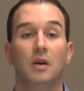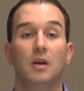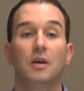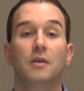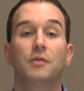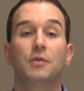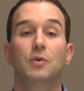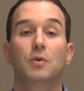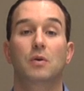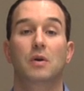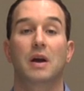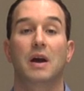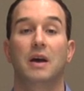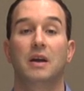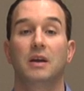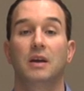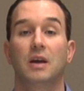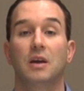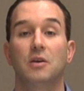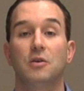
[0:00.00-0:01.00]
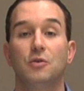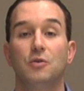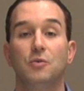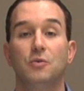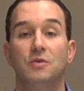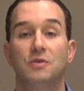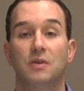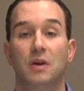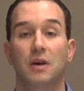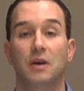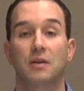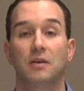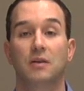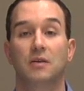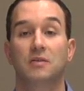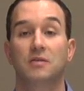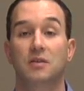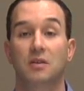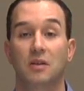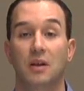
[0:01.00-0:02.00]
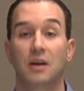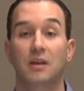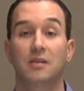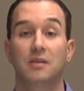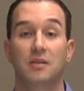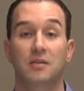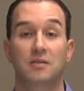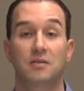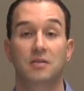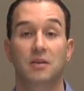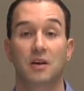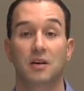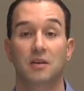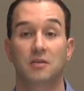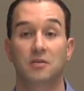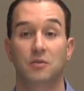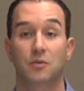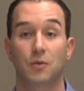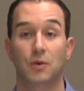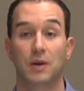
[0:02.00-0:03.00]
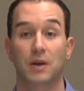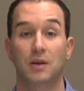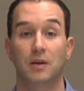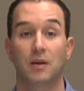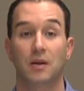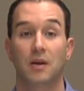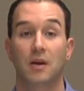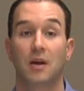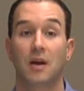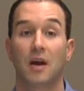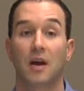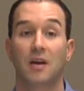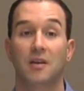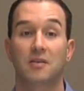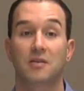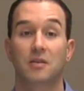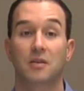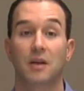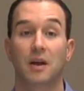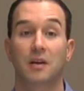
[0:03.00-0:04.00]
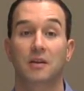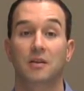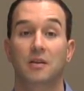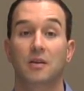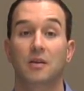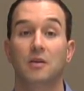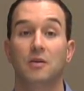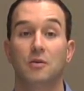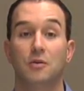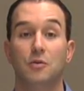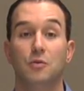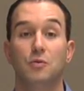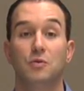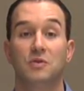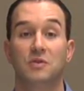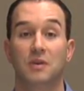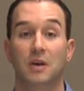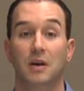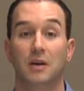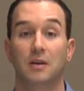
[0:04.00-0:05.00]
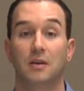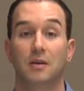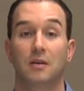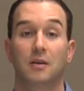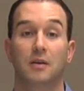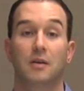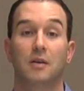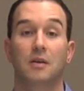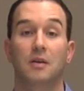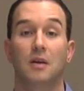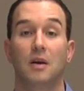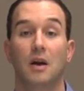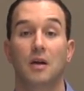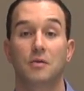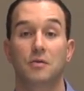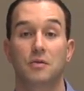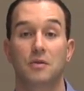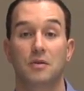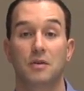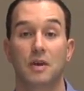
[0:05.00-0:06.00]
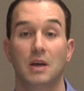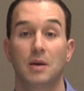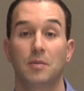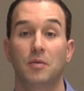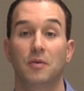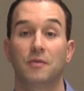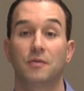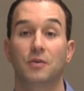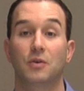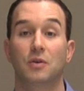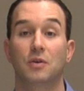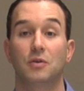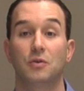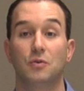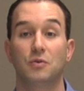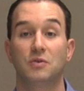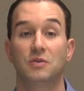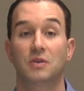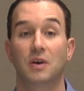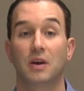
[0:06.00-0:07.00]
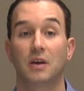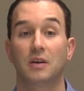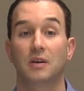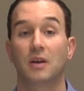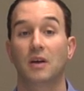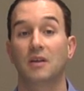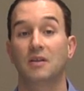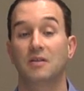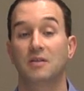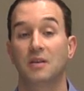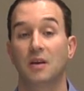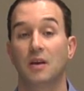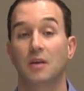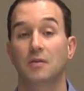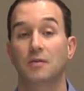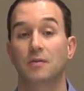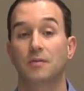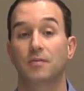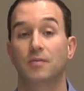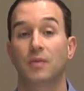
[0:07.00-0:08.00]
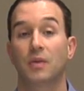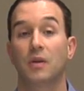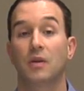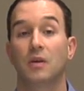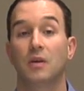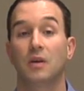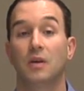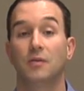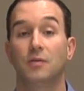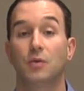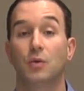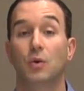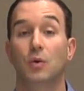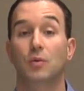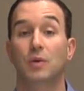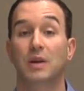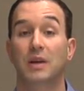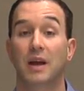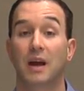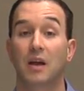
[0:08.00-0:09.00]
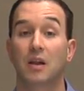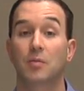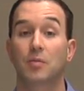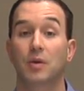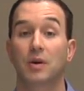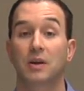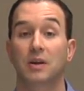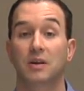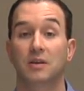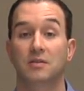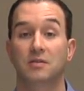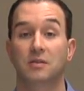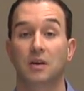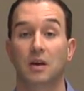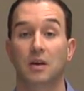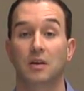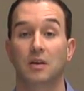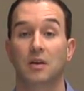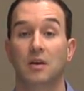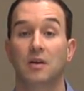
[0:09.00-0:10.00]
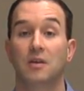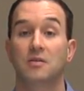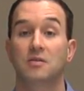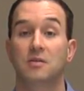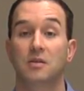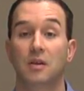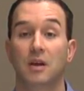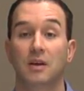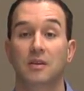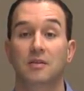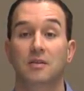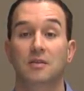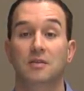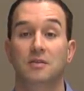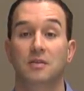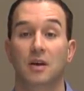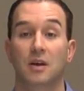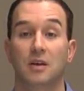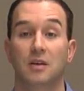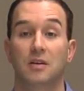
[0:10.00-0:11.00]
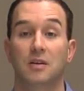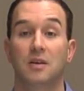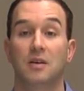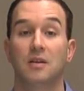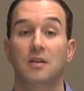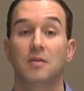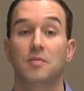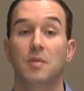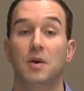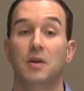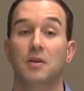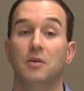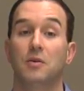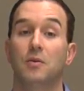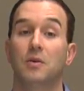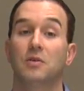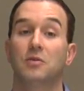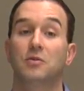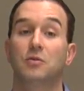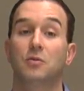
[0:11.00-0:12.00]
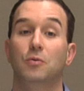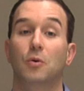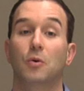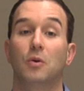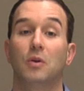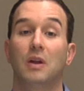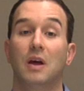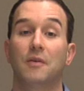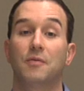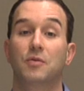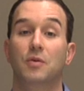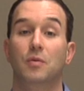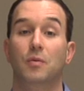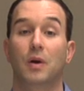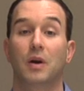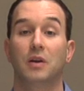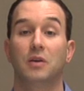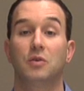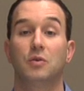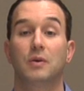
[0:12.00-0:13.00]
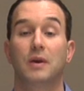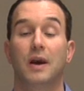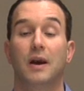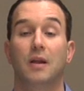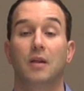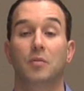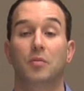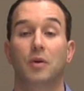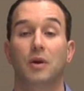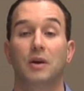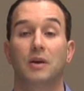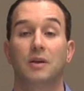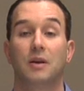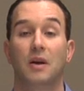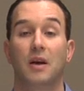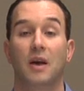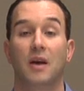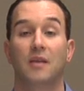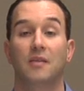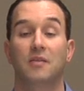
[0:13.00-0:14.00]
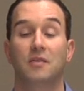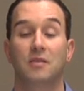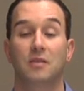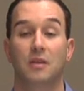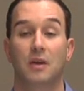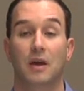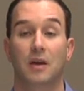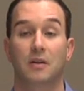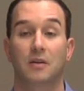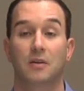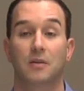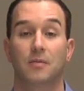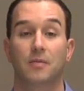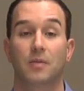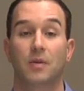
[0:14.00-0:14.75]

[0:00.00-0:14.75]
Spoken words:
If you are adding a new site, select the site screen and select New Site. Enter the name of your new site and save. If you are recalibrating a site, select the site in the menu and scroll left or right to calibrate and select.